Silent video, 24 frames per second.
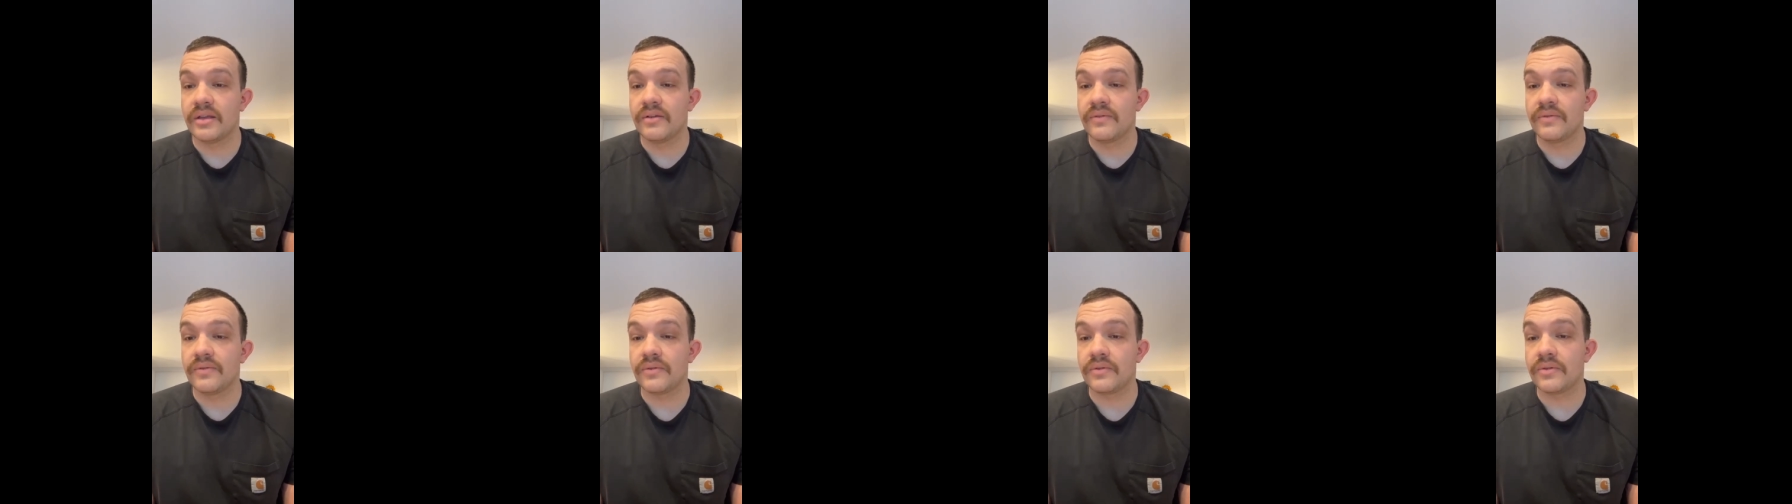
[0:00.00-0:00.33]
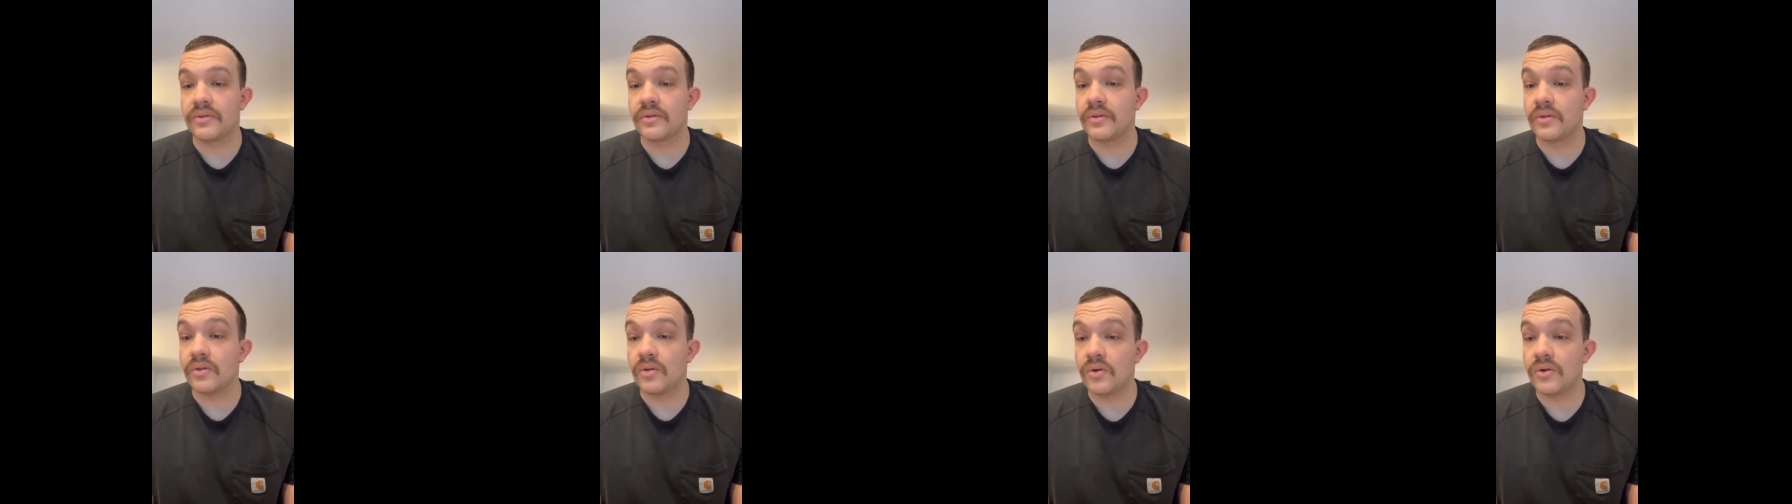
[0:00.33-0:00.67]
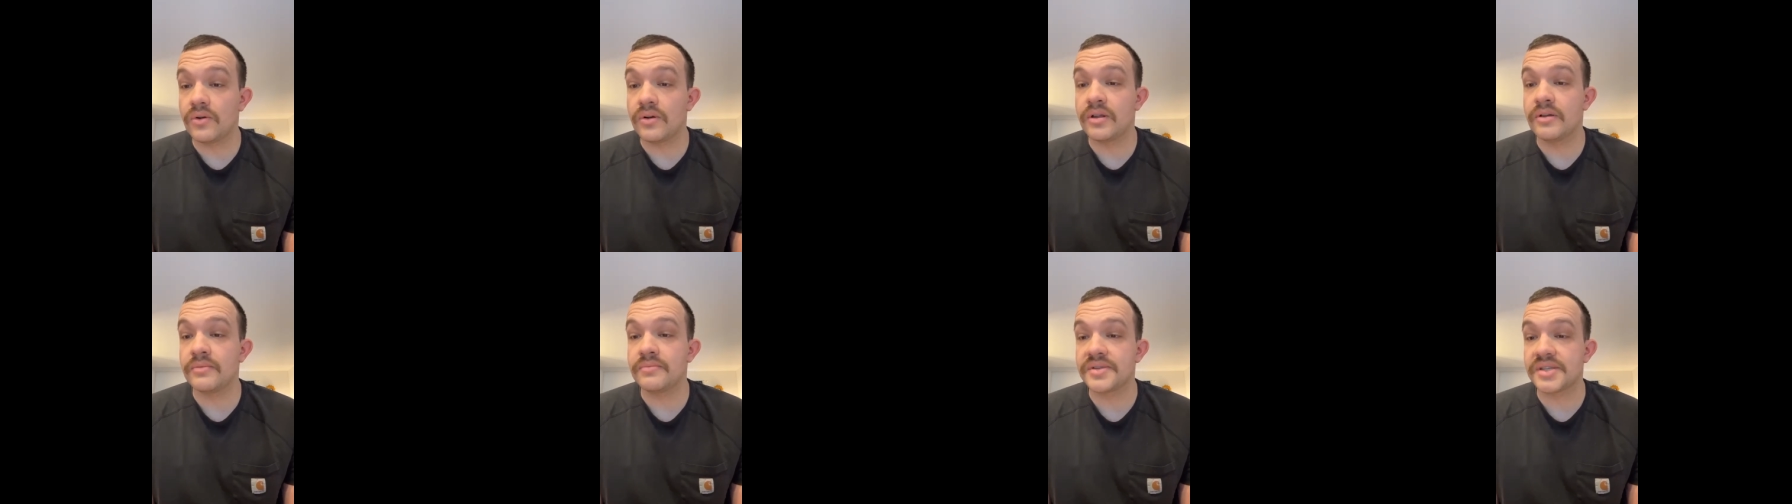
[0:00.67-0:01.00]
For the
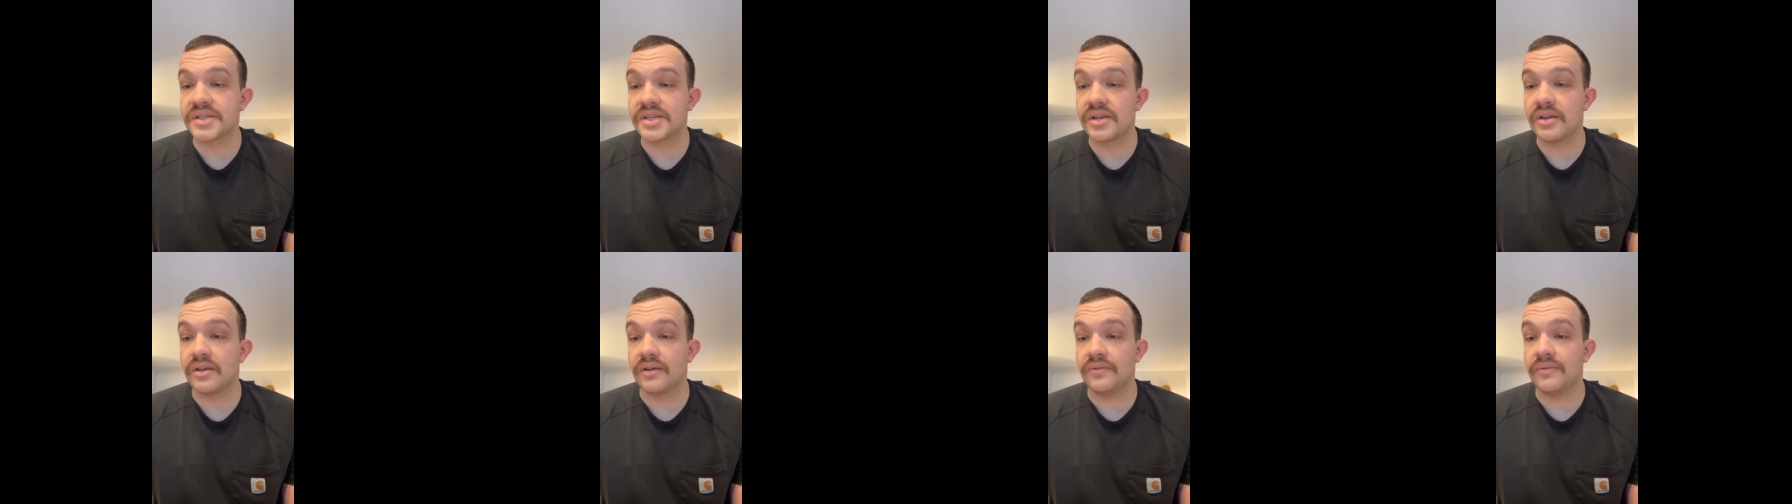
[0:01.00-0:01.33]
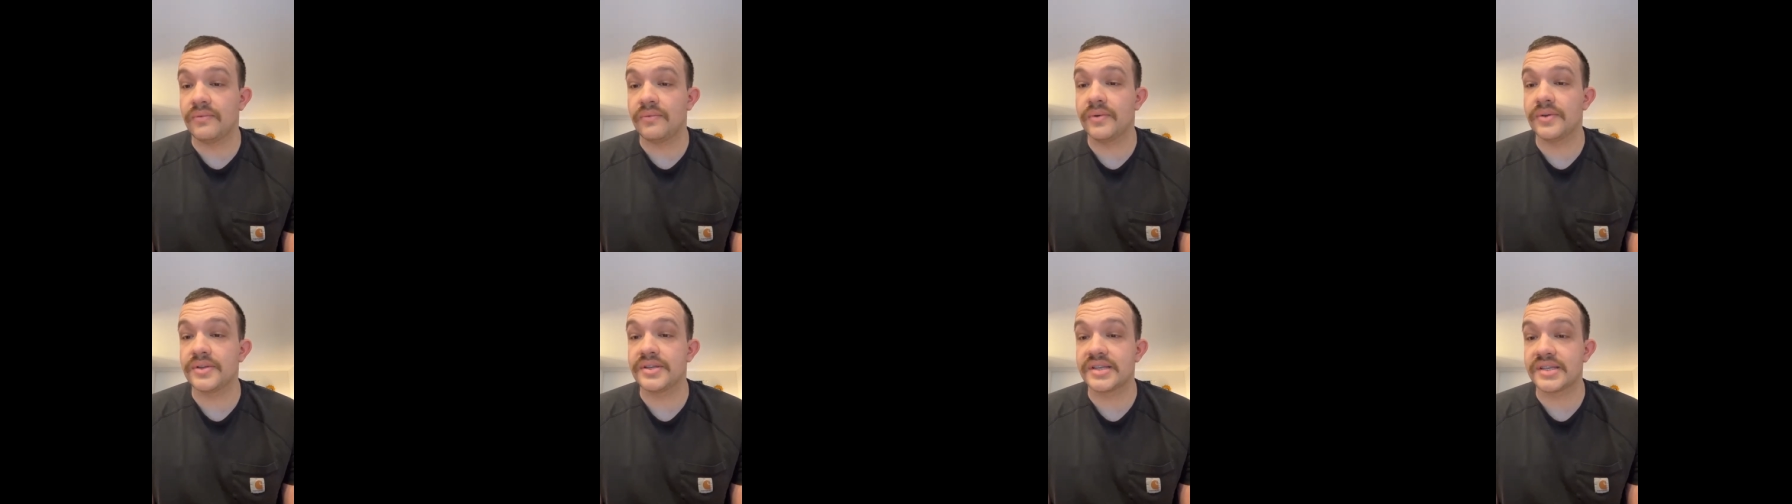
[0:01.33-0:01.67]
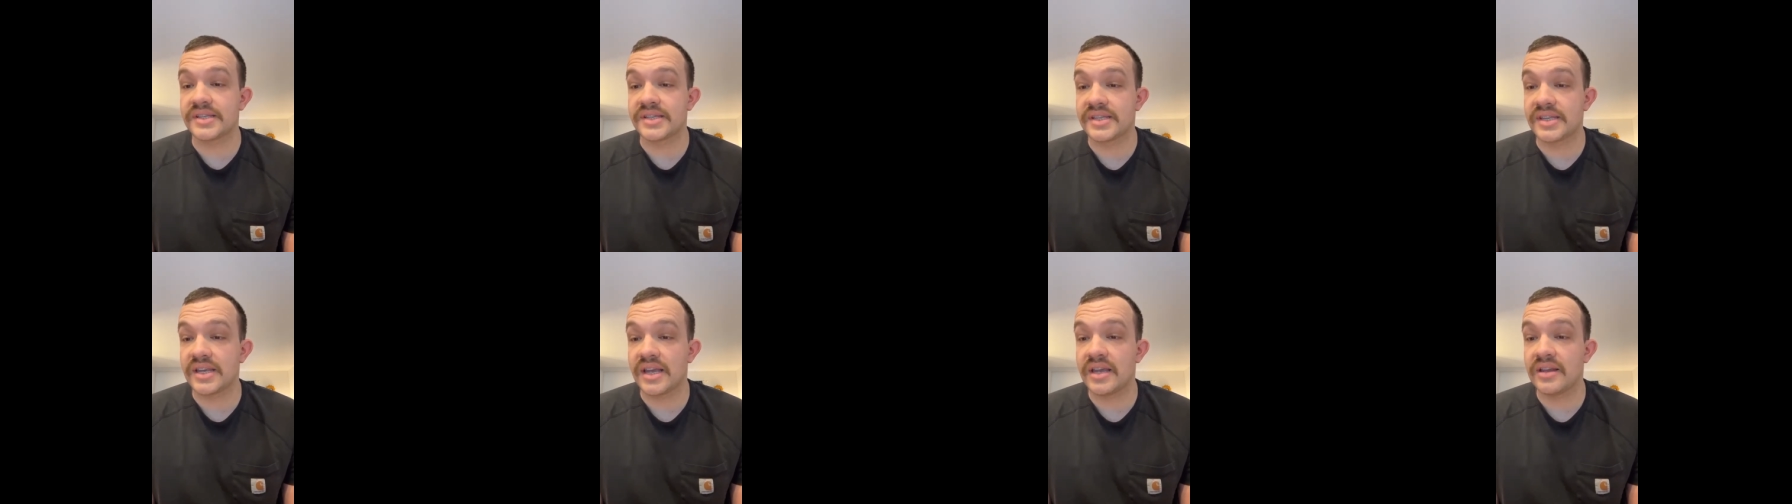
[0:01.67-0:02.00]
Lord himself will
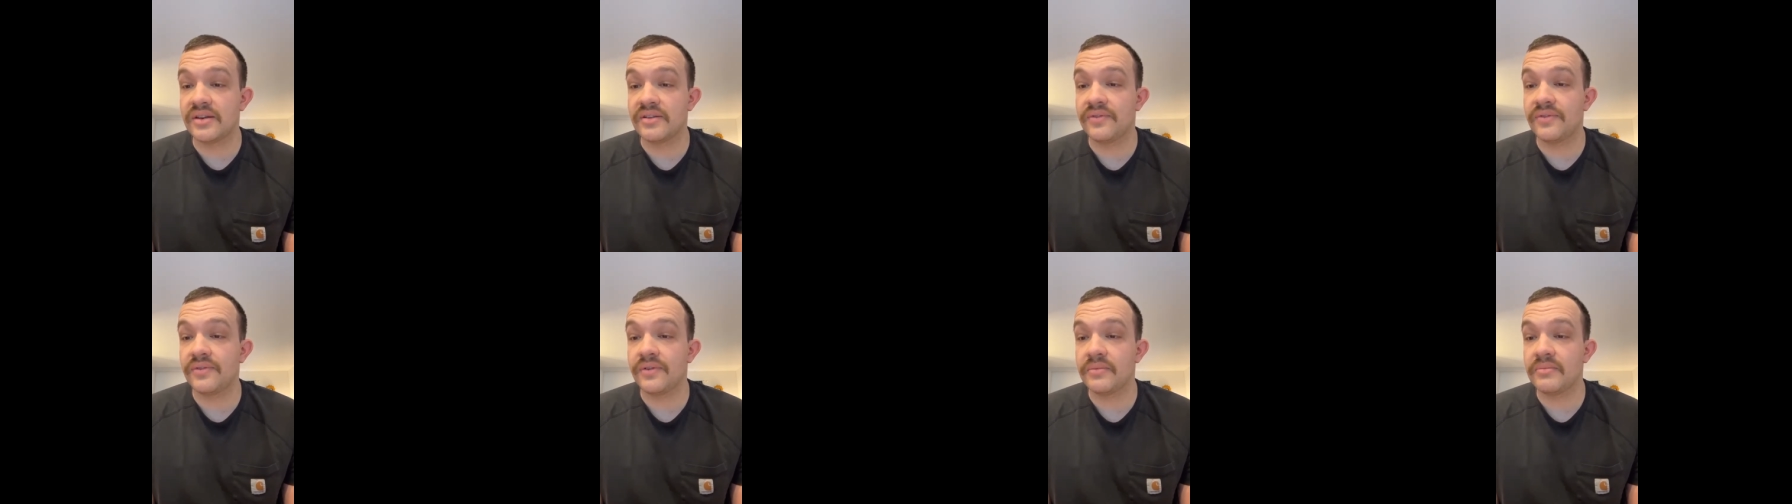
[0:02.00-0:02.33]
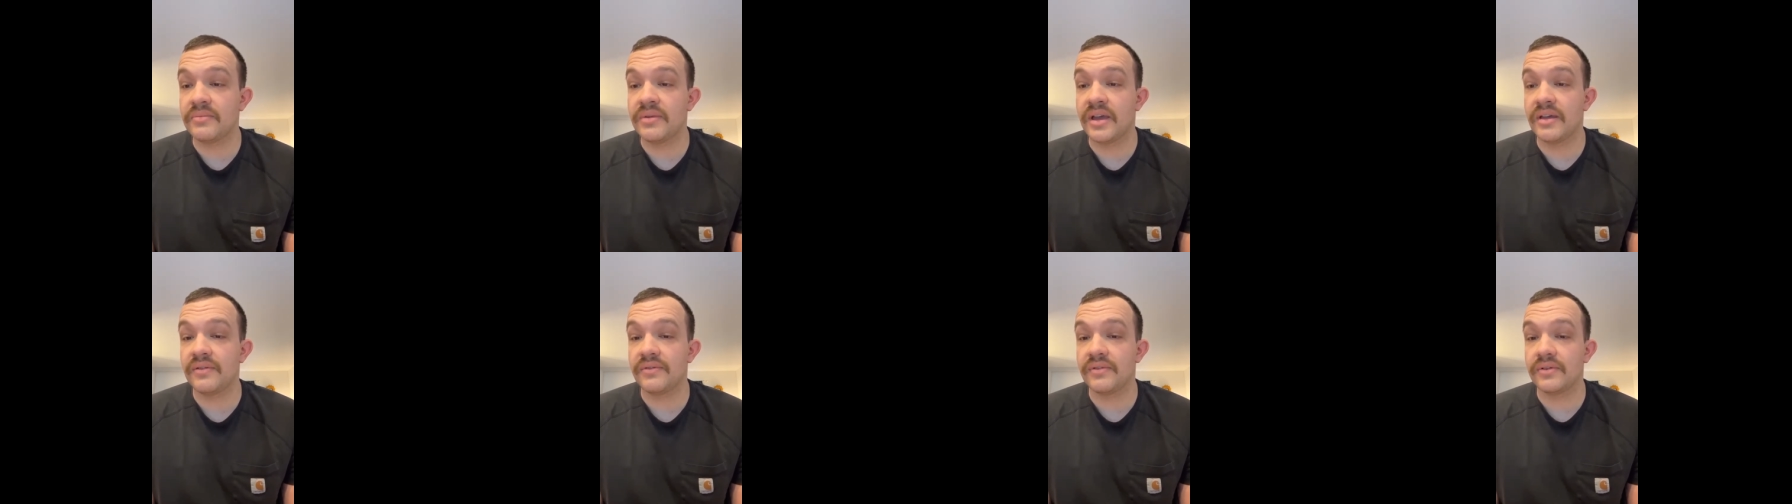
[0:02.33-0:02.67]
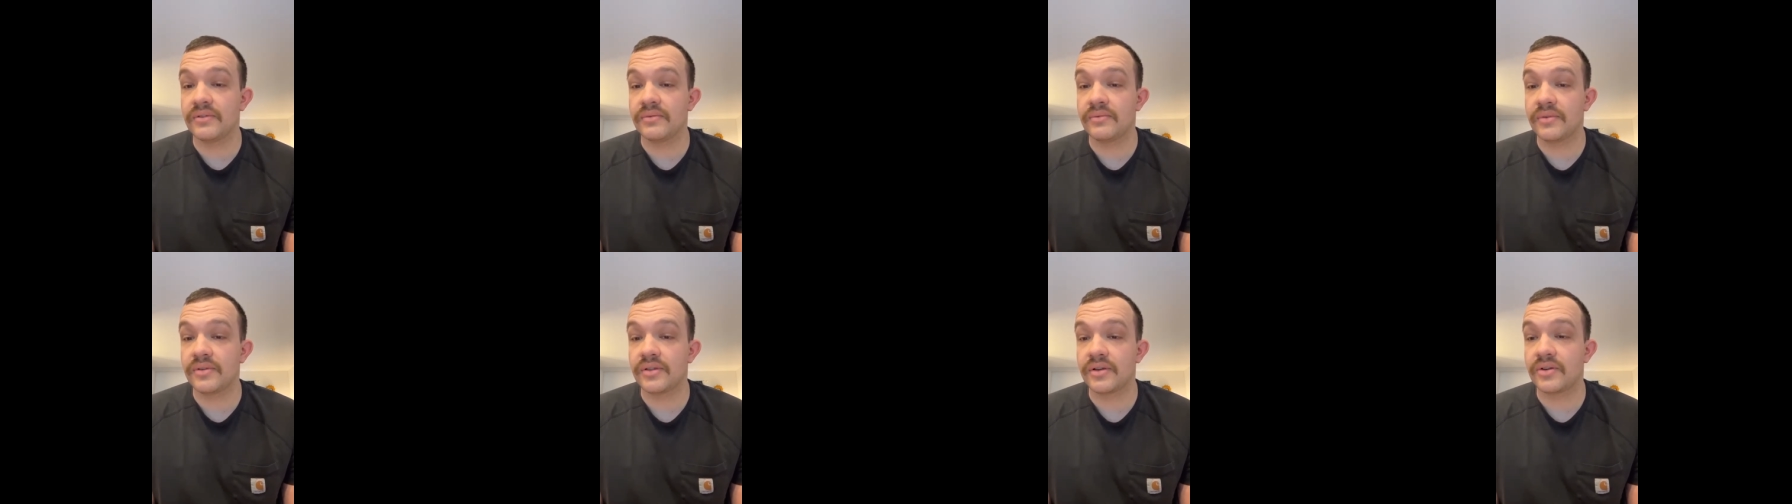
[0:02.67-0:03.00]
descend from
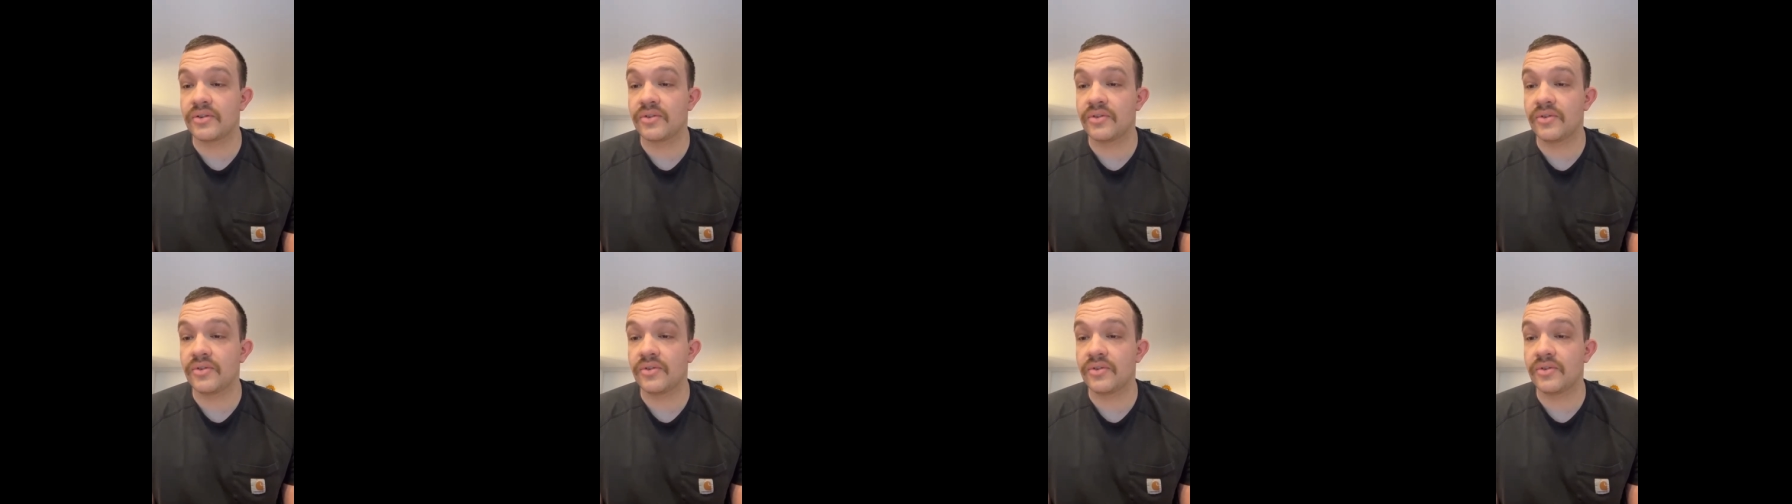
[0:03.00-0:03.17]
heaven with a